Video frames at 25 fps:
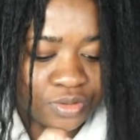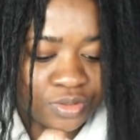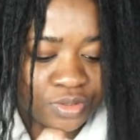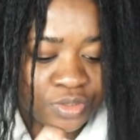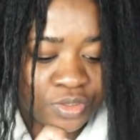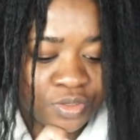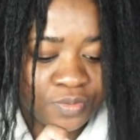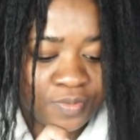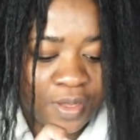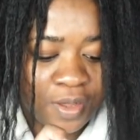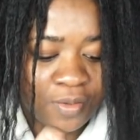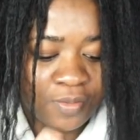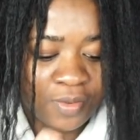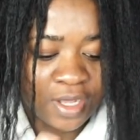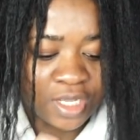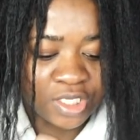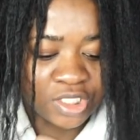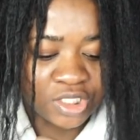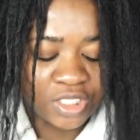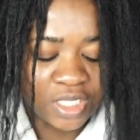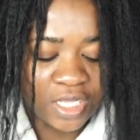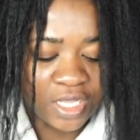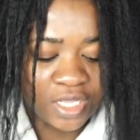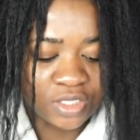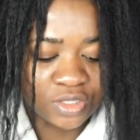do my
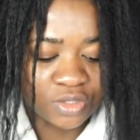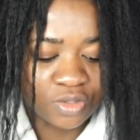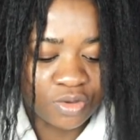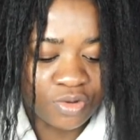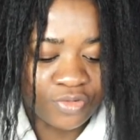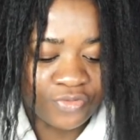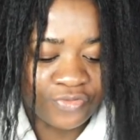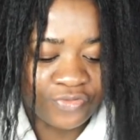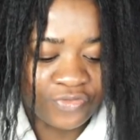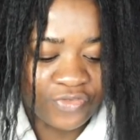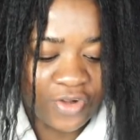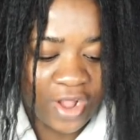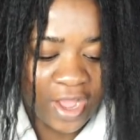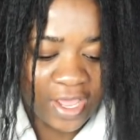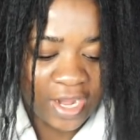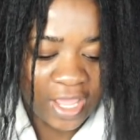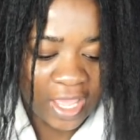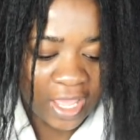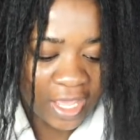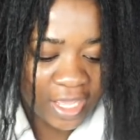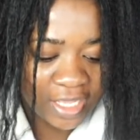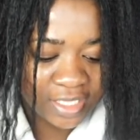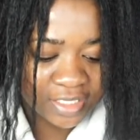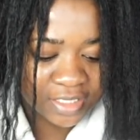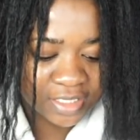wash days on
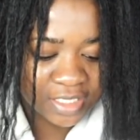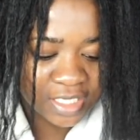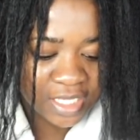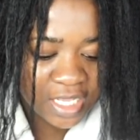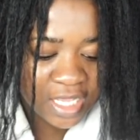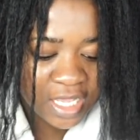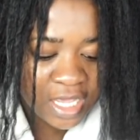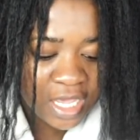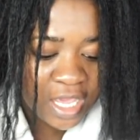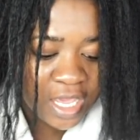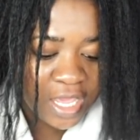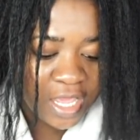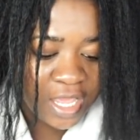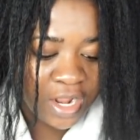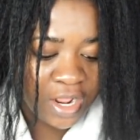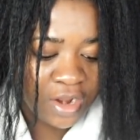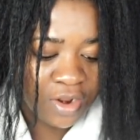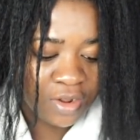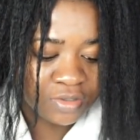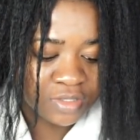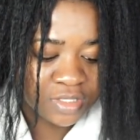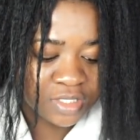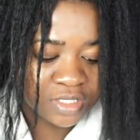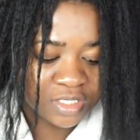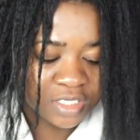Fridays, and then
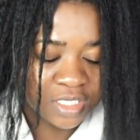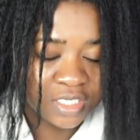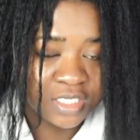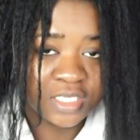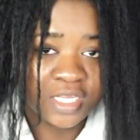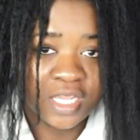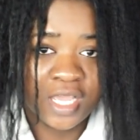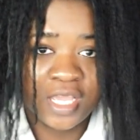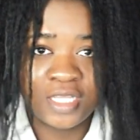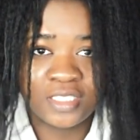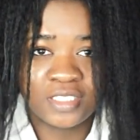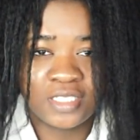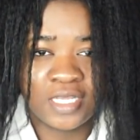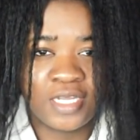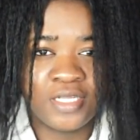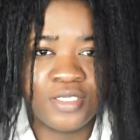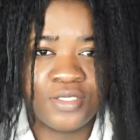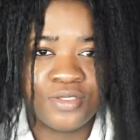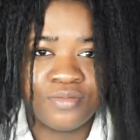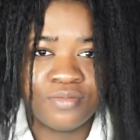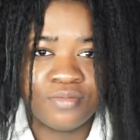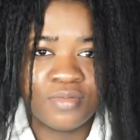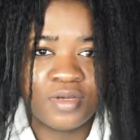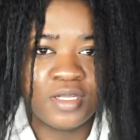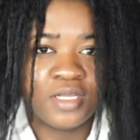on Sundays I
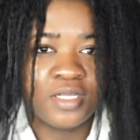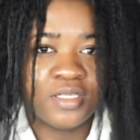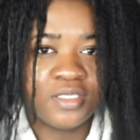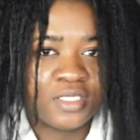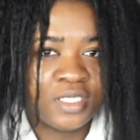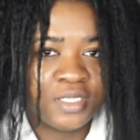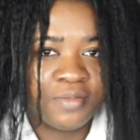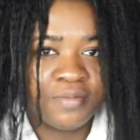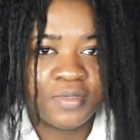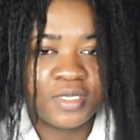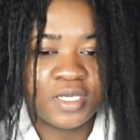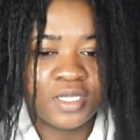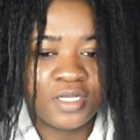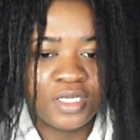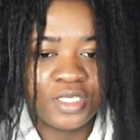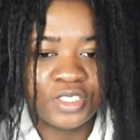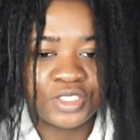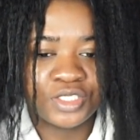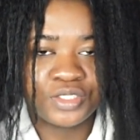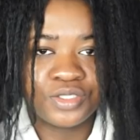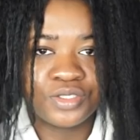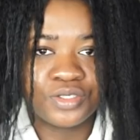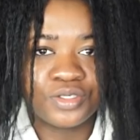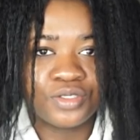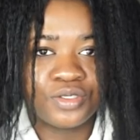do deep
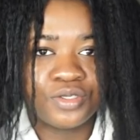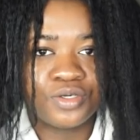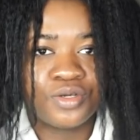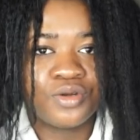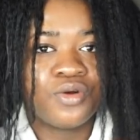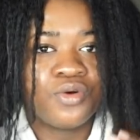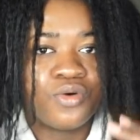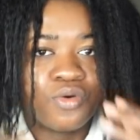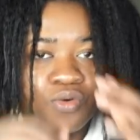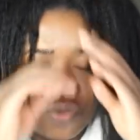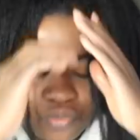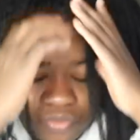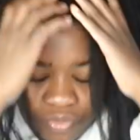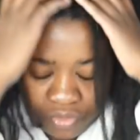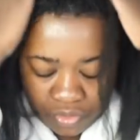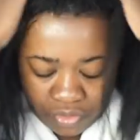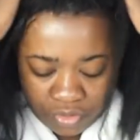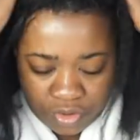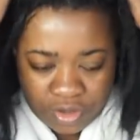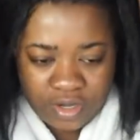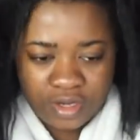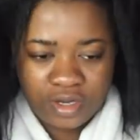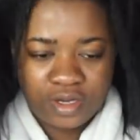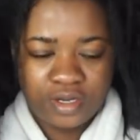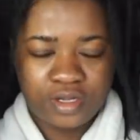conditioner or